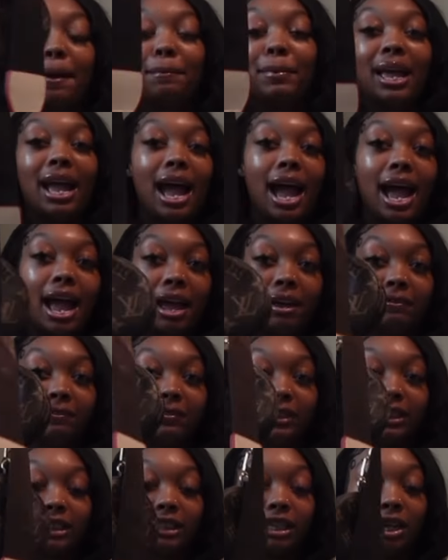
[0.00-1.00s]
I've been eyeing
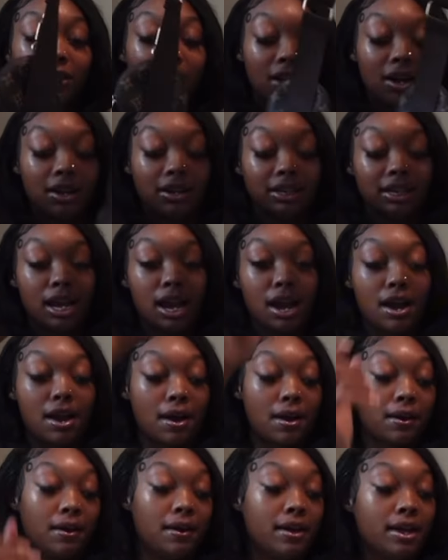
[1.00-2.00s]
for so long,
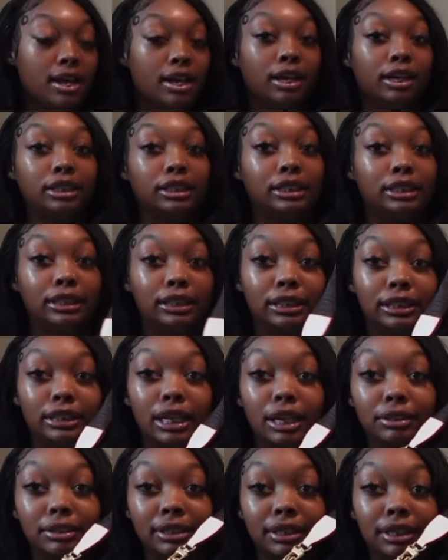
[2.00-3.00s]
y'all.
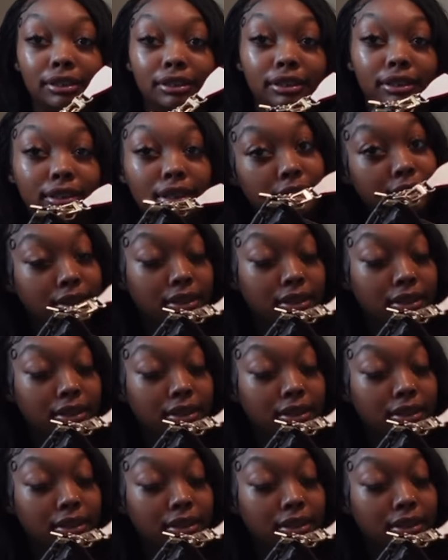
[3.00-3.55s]
So, so, so,